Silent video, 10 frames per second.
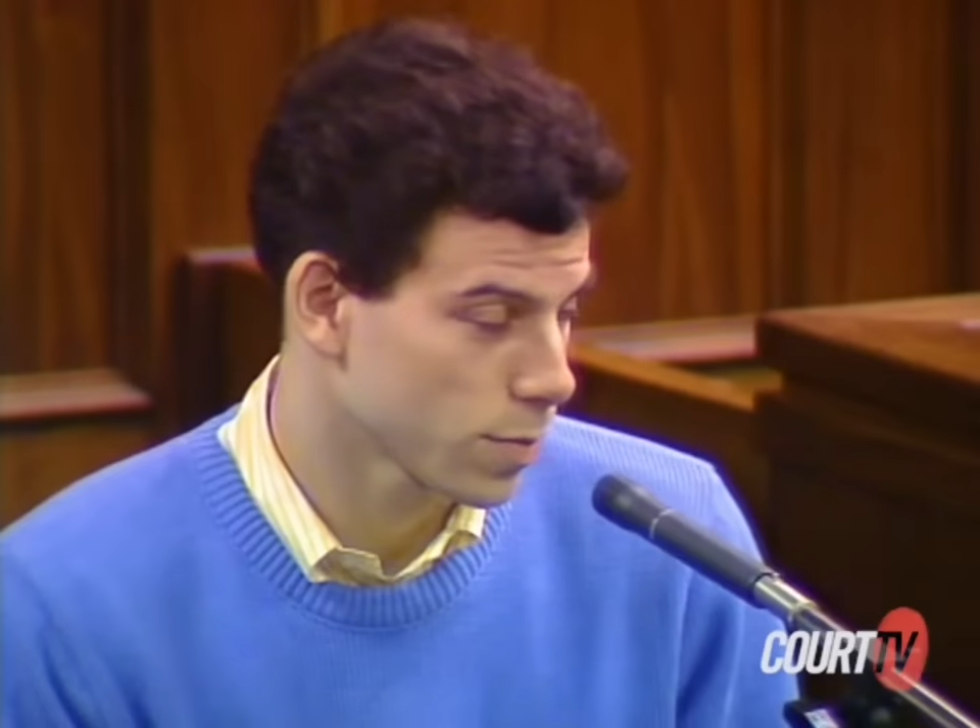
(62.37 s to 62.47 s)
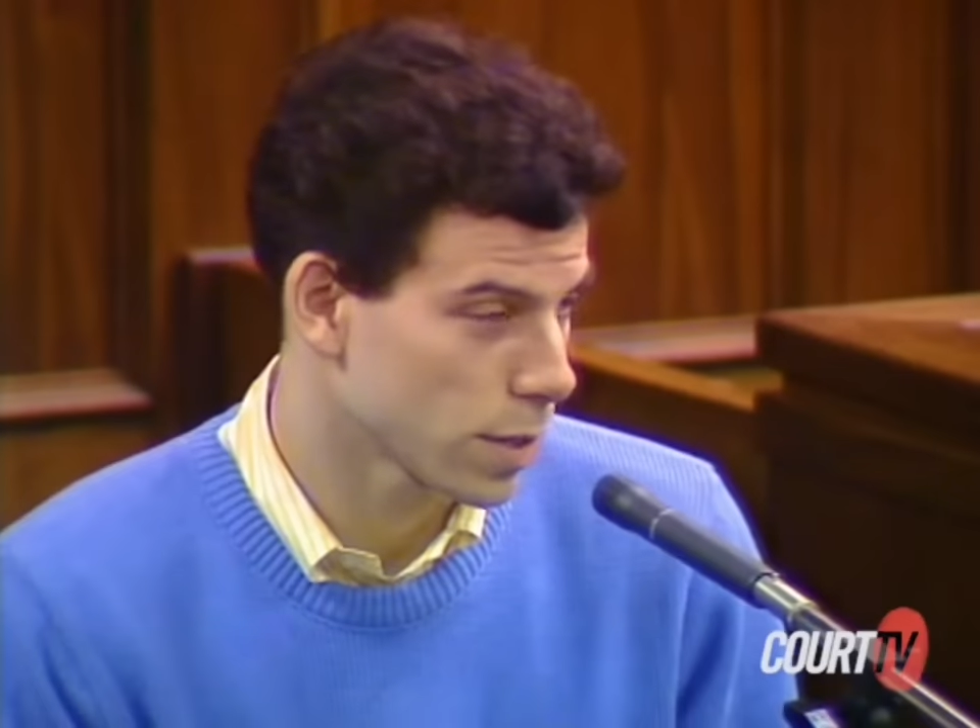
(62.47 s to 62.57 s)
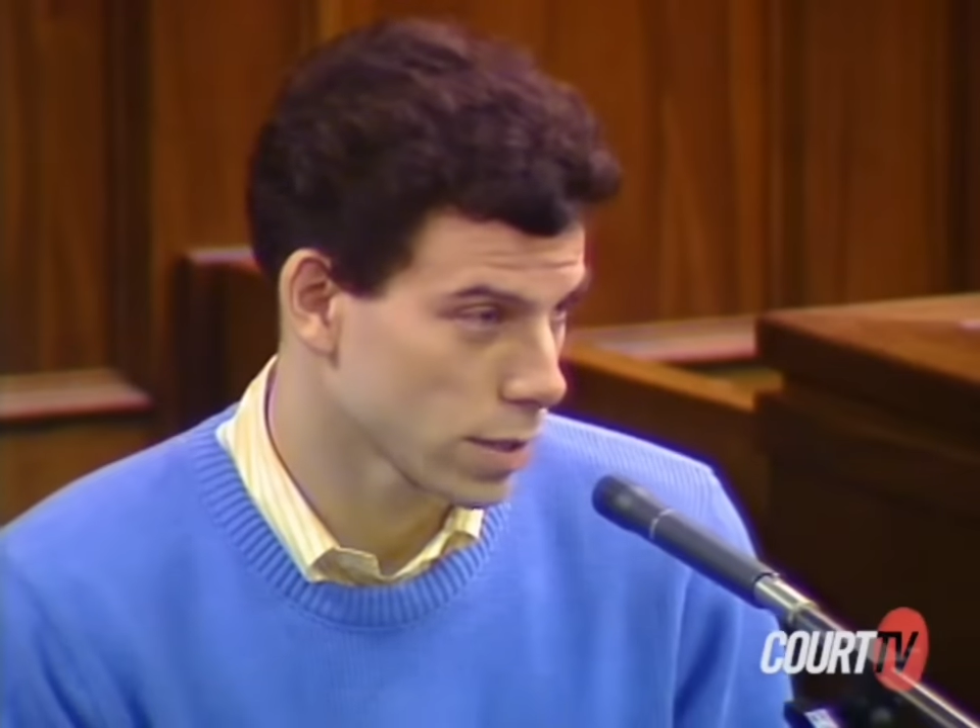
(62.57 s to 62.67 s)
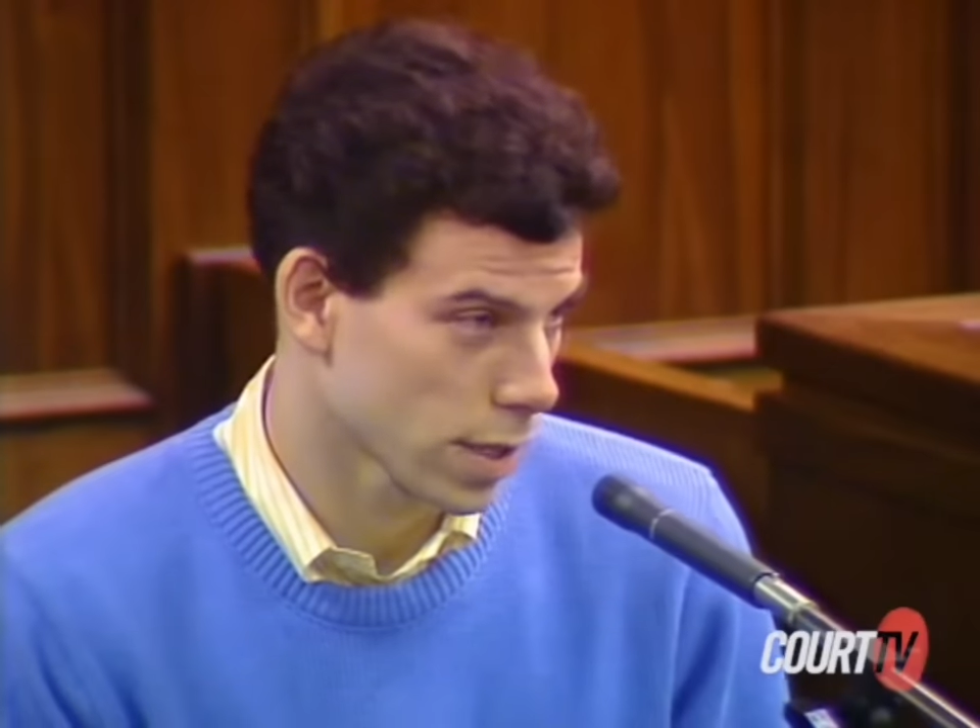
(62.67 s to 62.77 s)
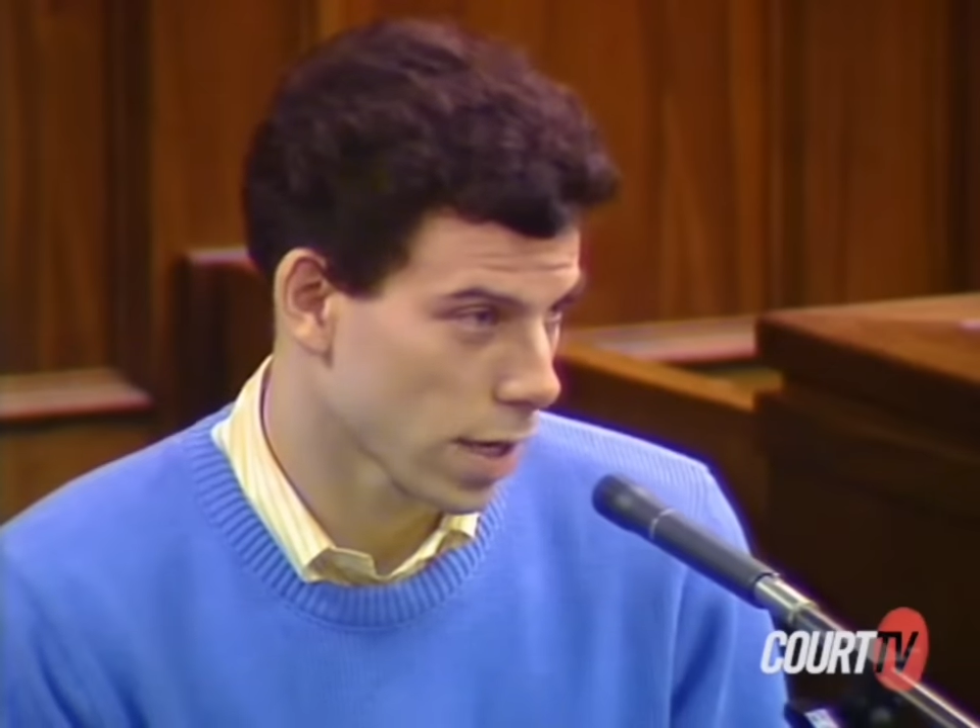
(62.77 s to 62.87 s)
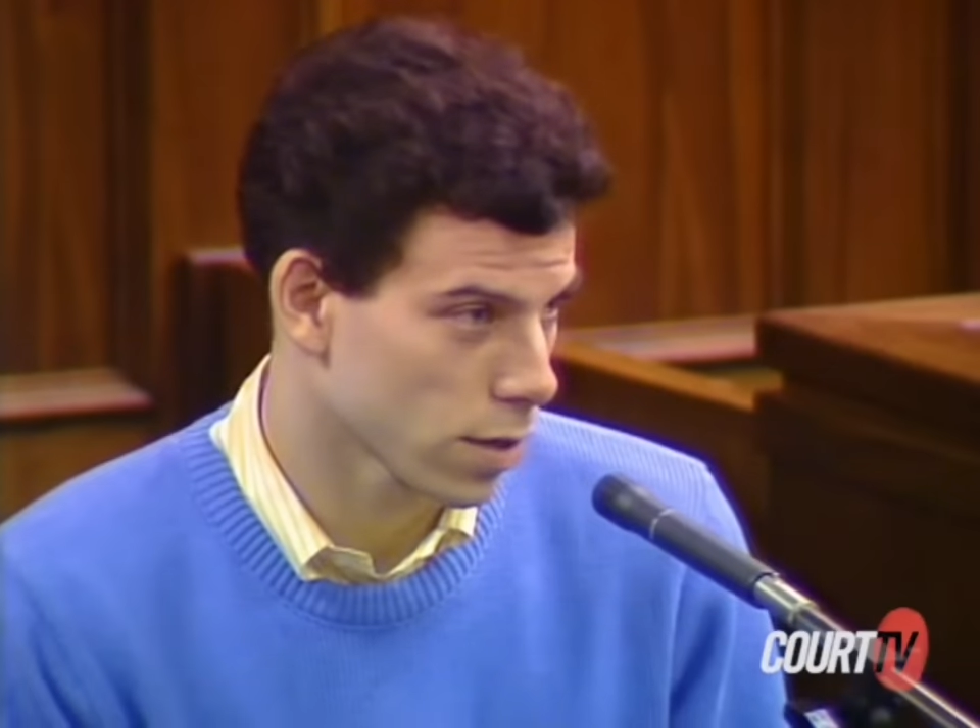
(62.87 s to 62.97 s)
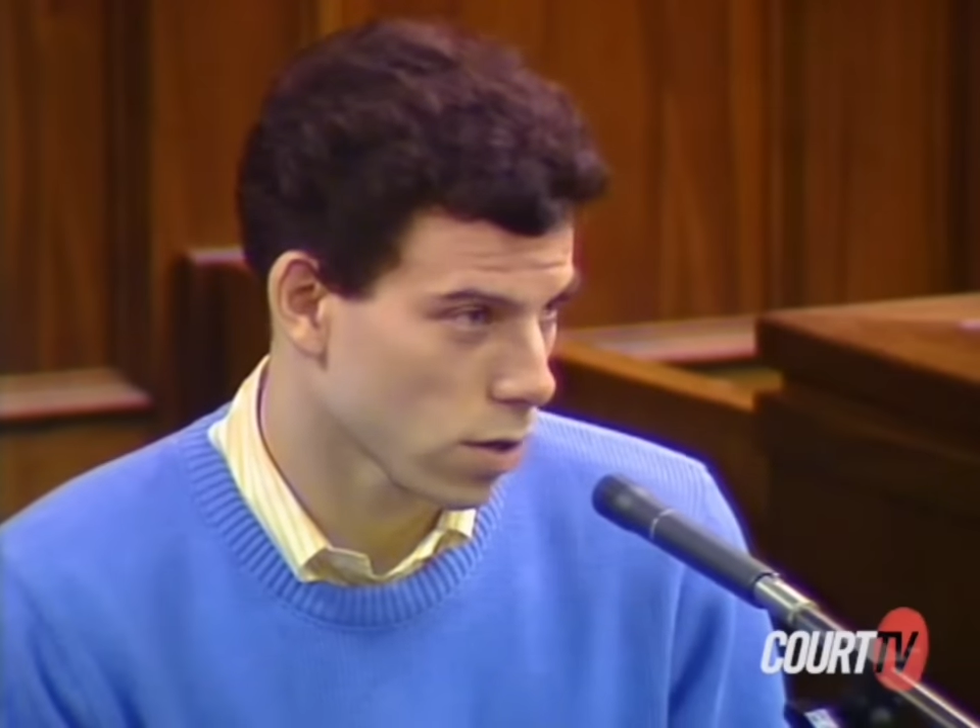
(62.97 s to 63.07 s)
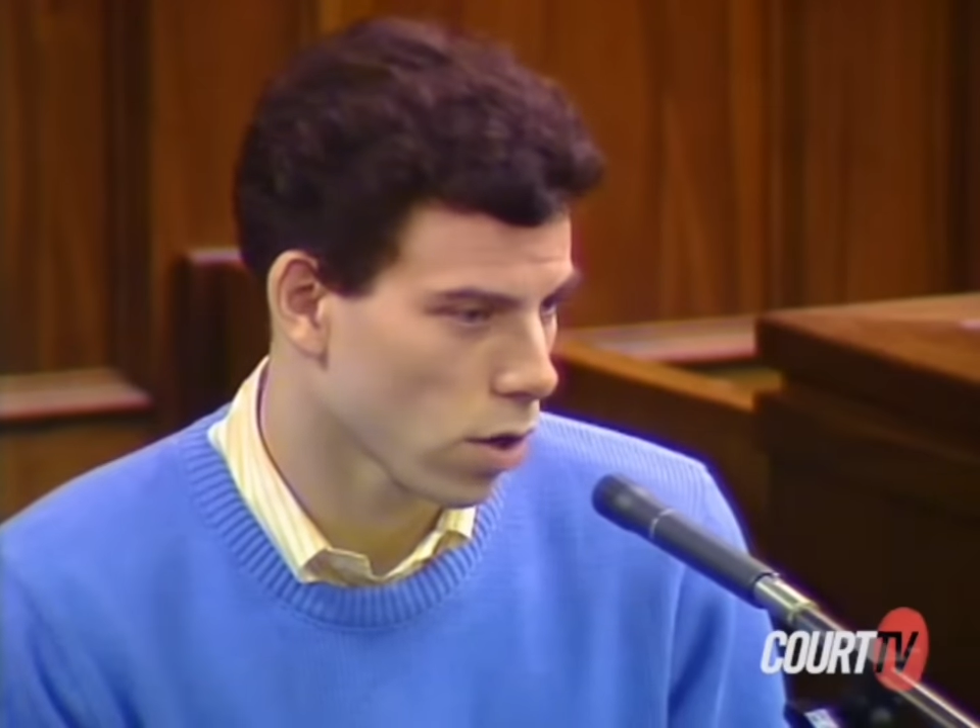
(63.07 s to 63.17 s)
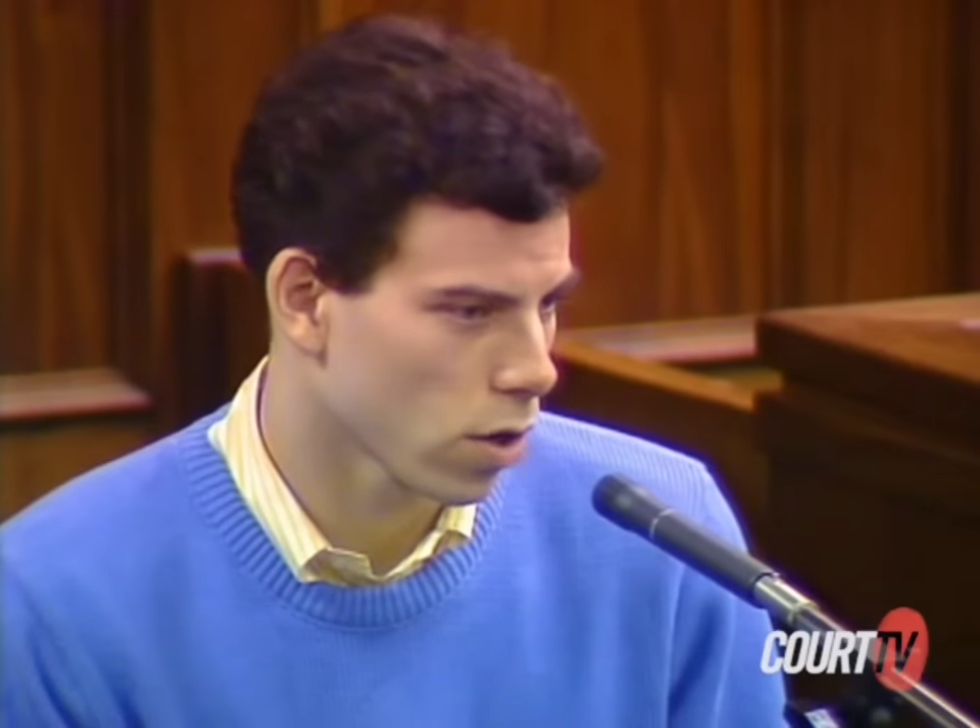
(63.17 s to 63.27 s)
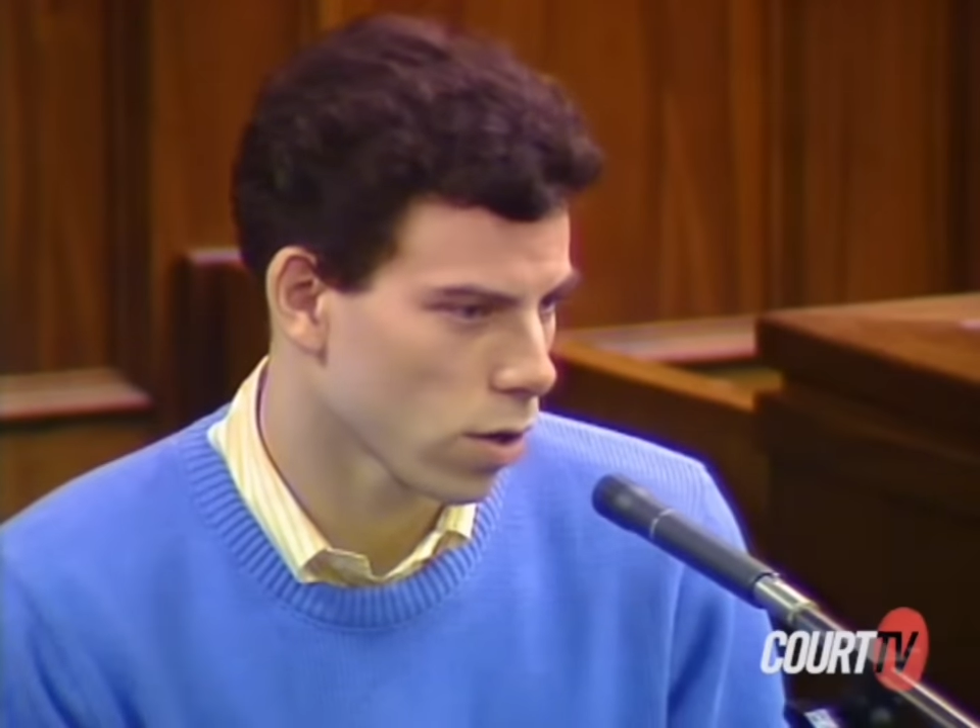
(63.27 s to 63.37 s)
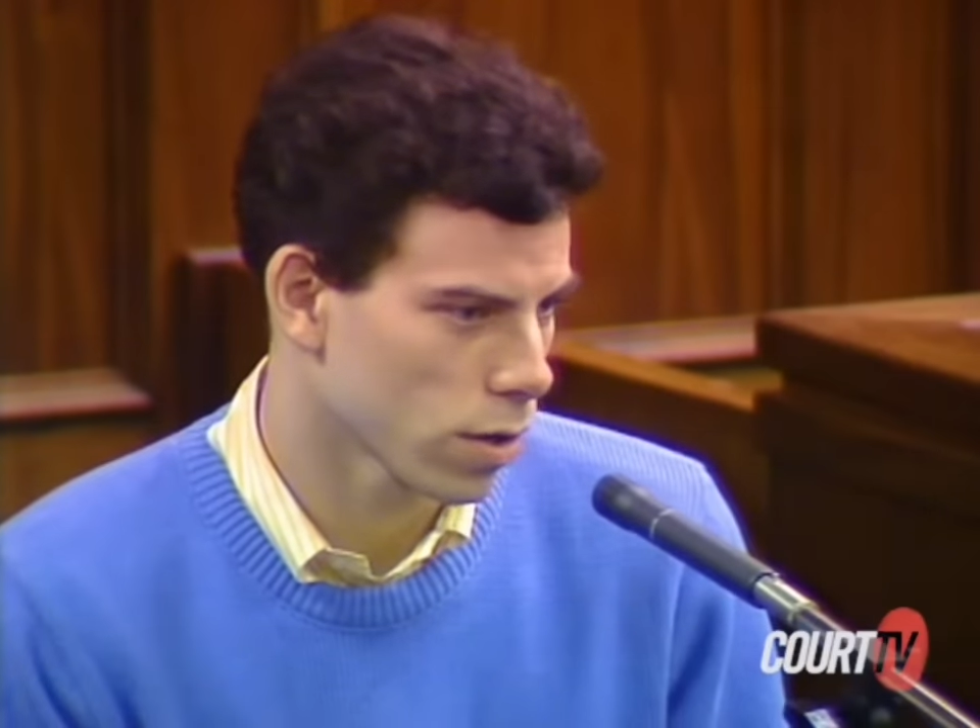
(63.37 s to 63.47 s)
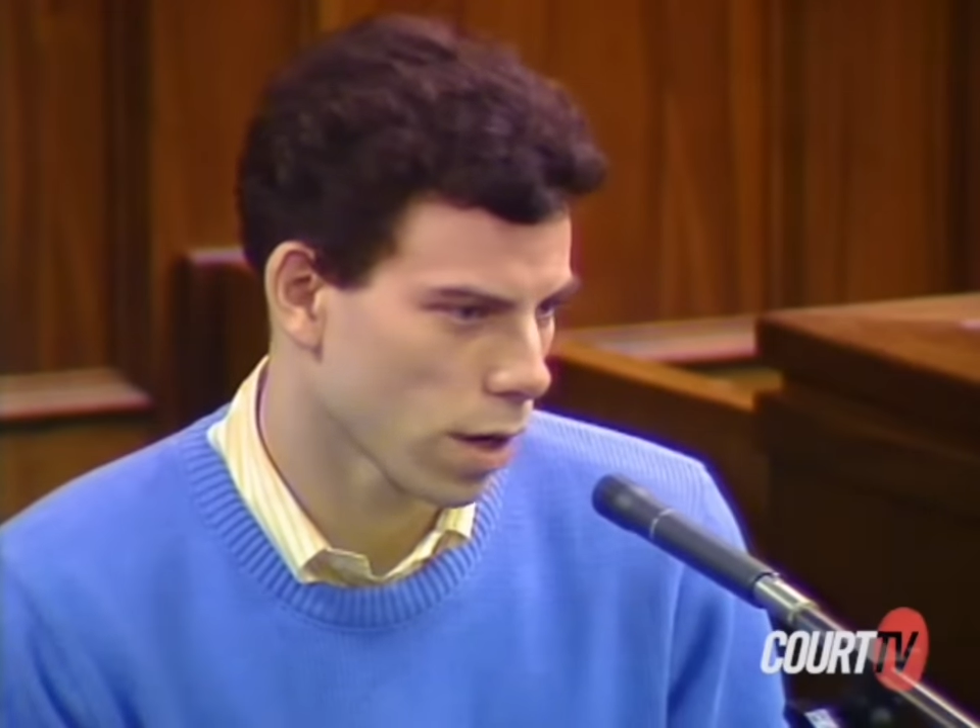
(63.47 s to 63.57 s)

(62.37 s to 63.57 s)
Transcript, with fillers: because I had a car